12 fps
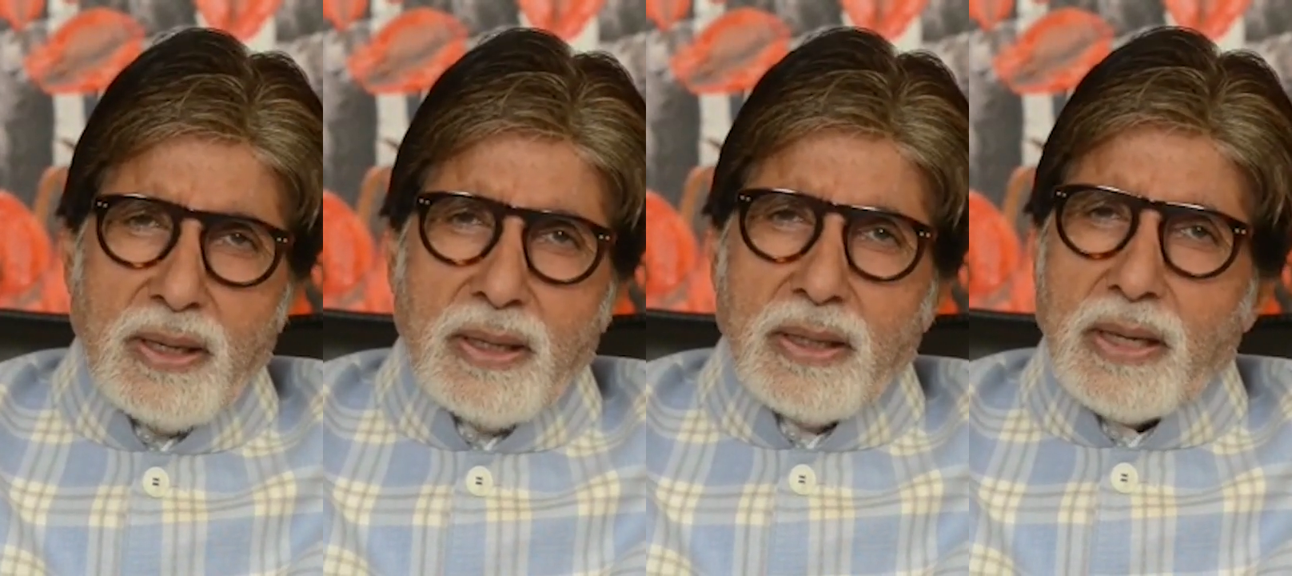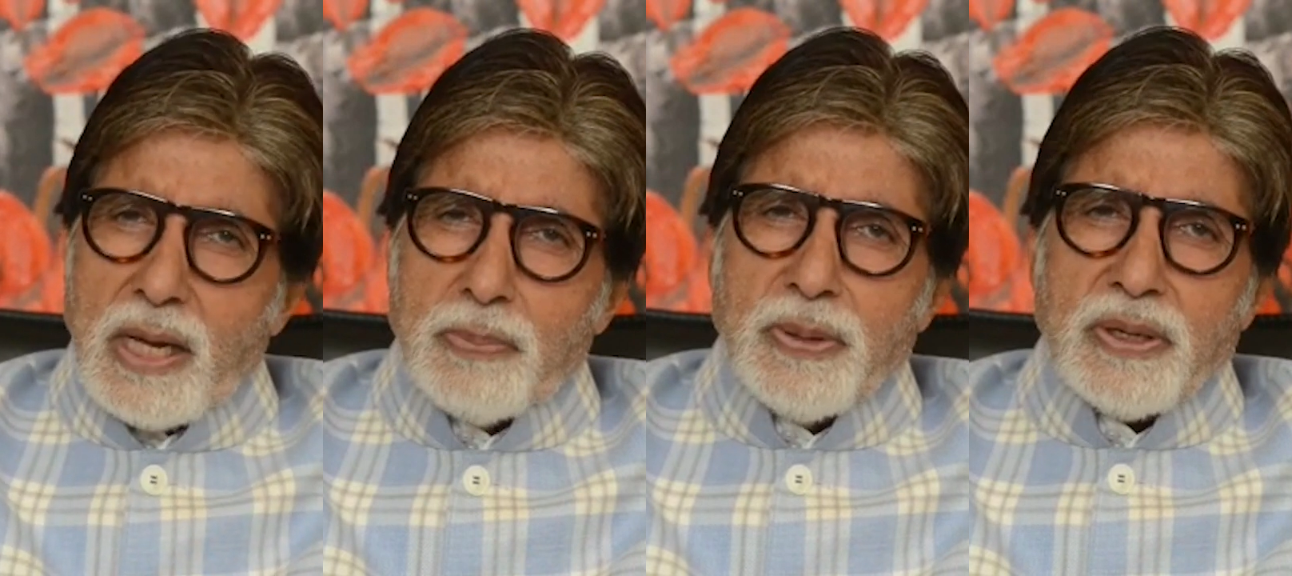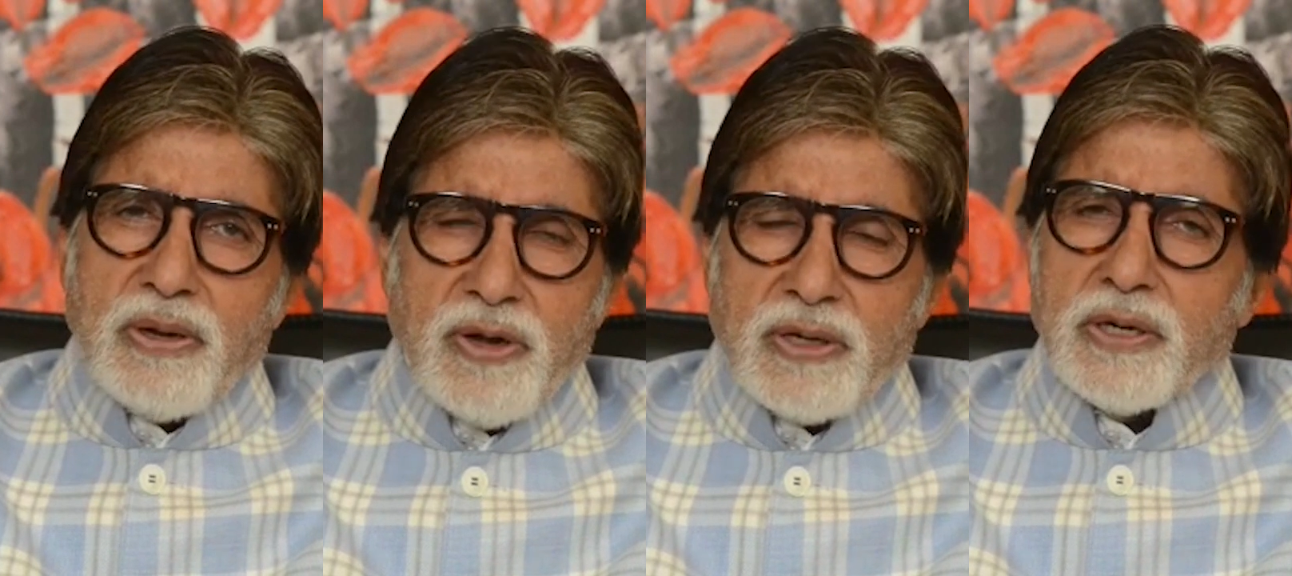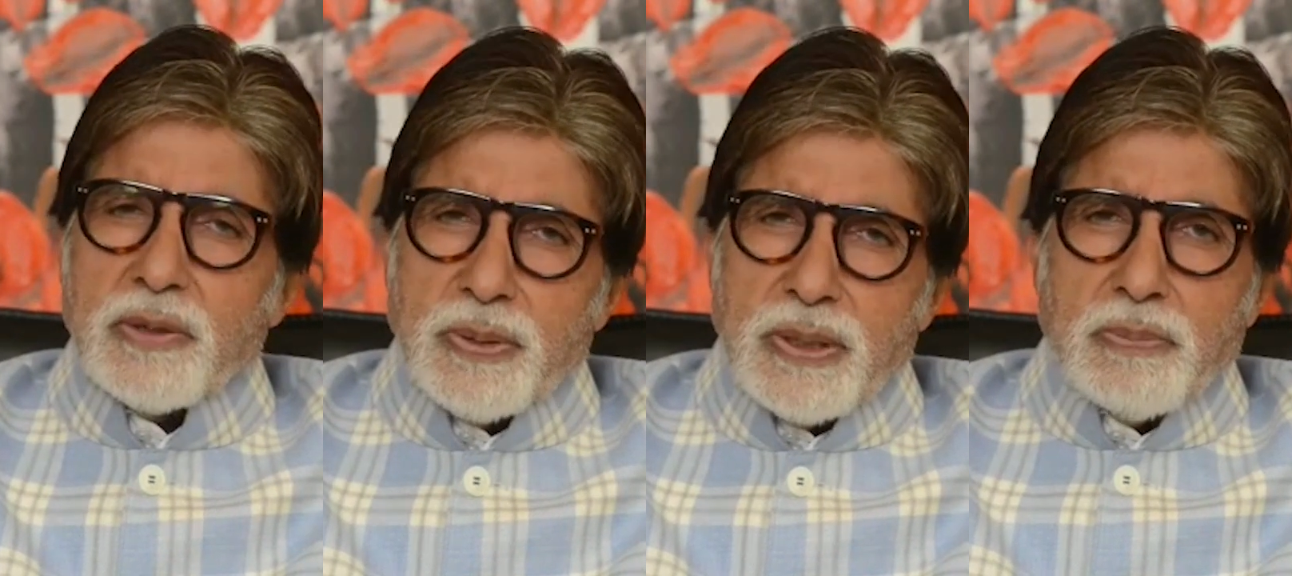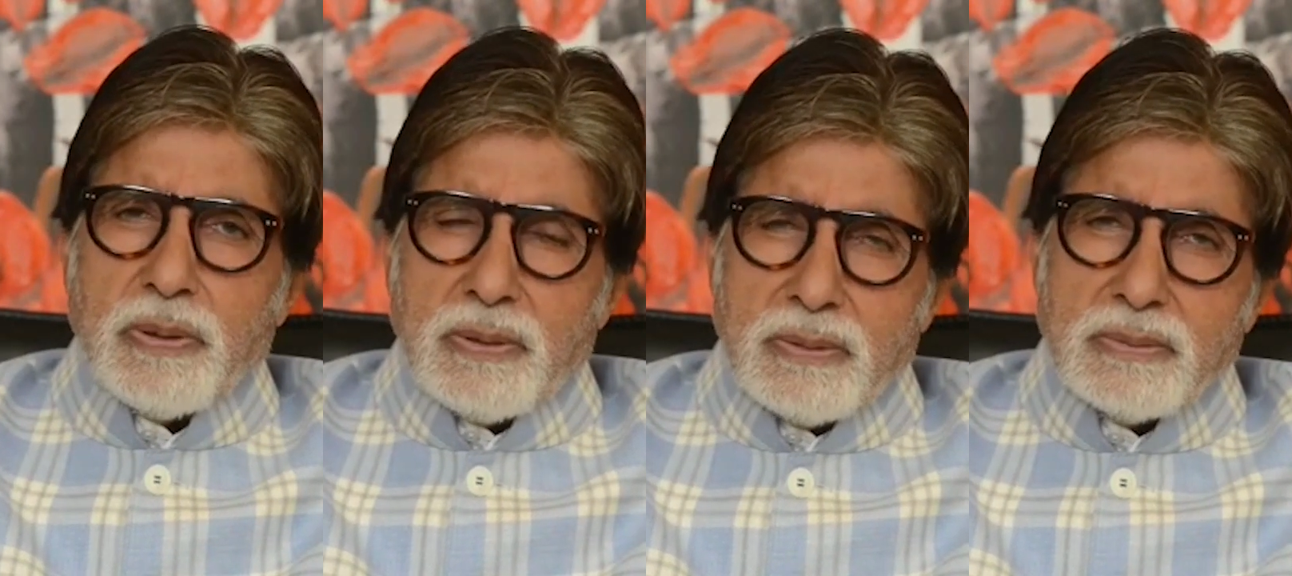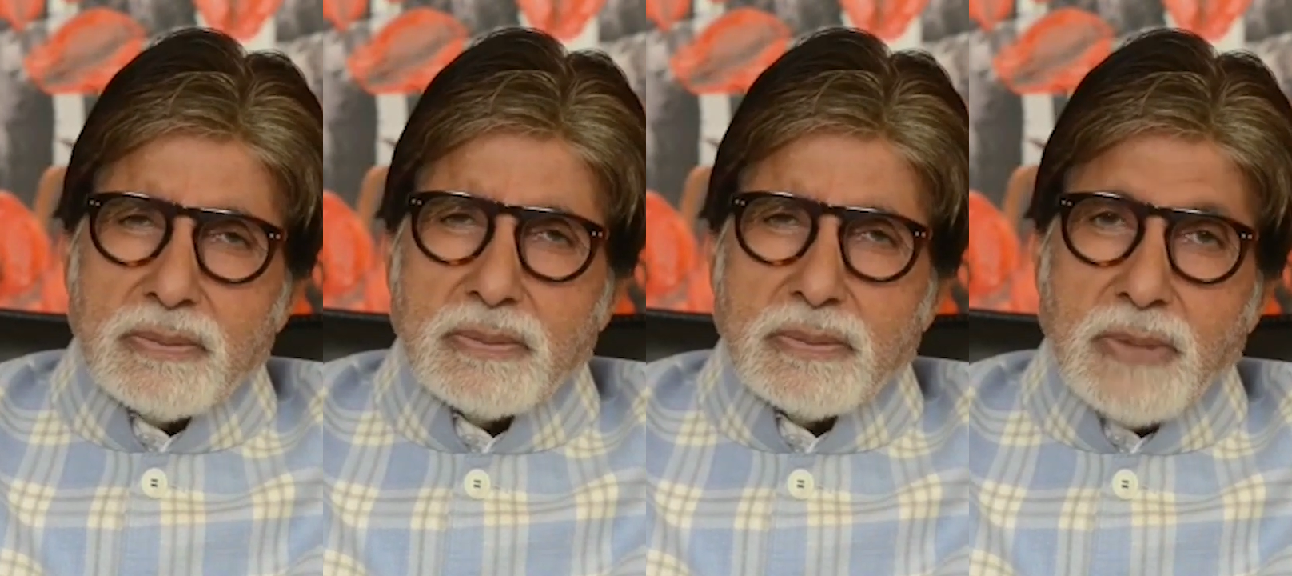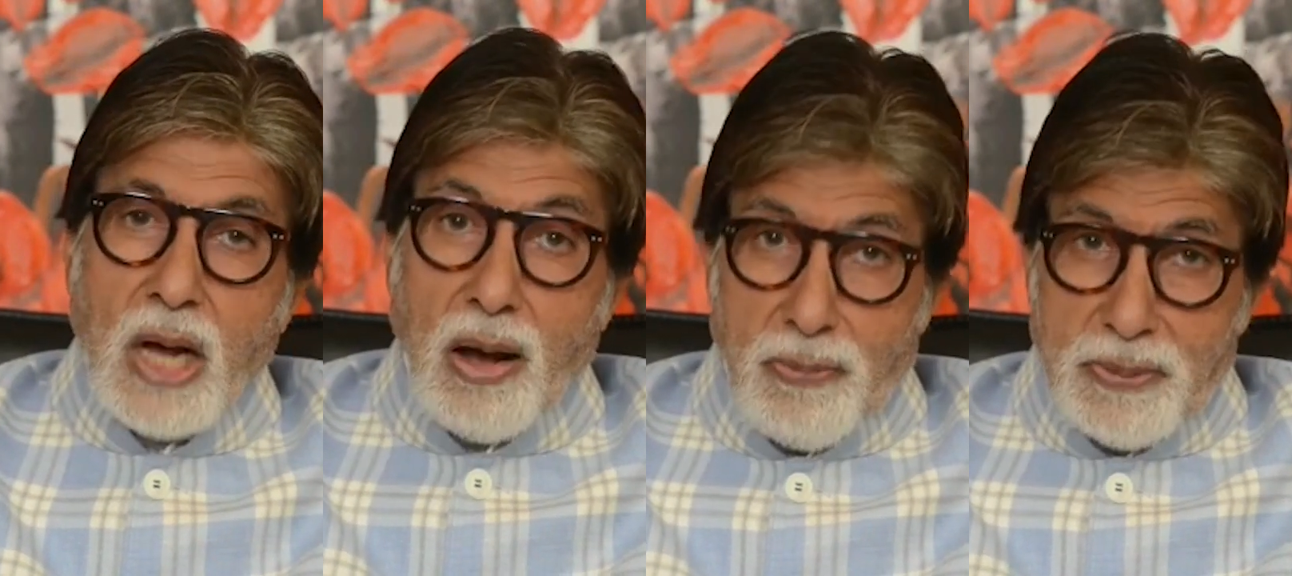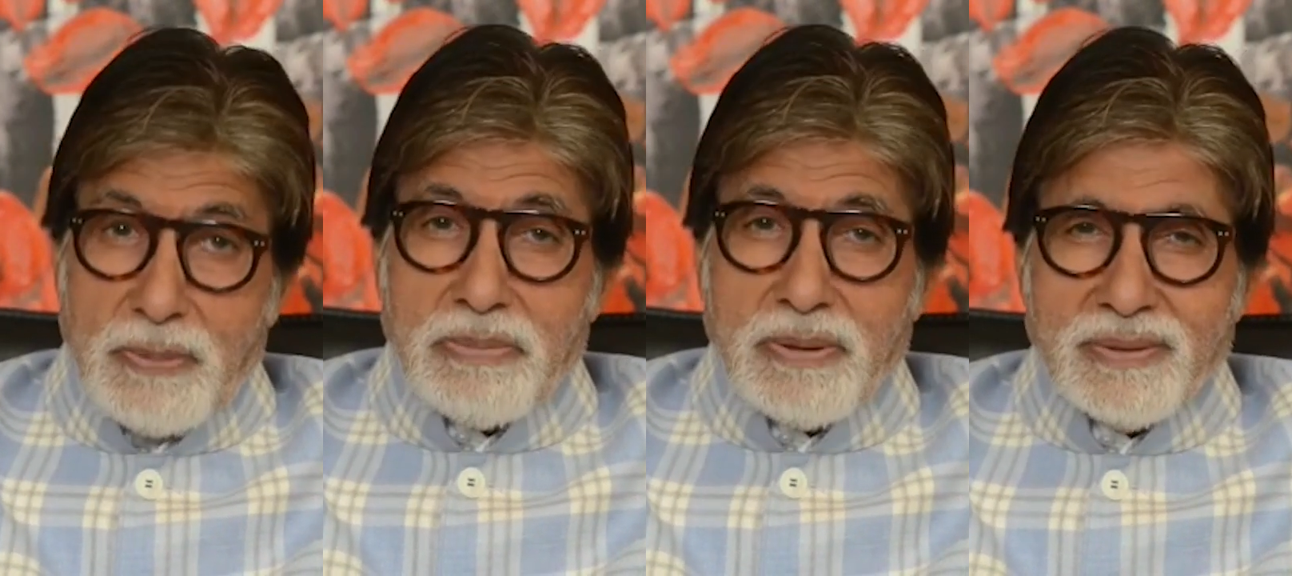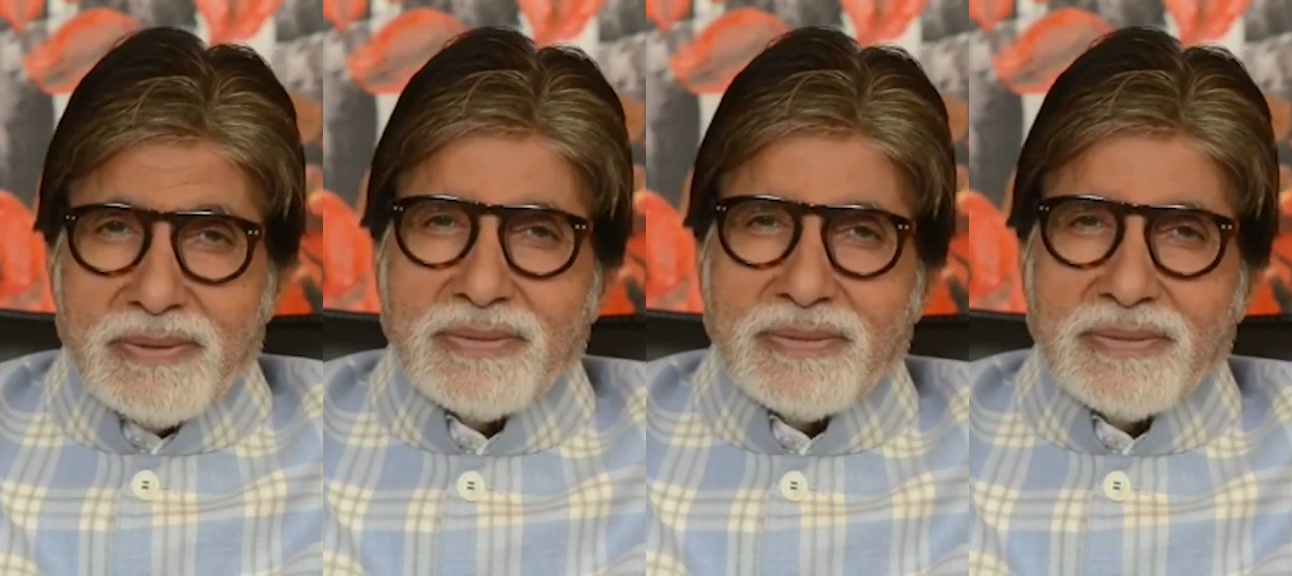in helping affected people, our people.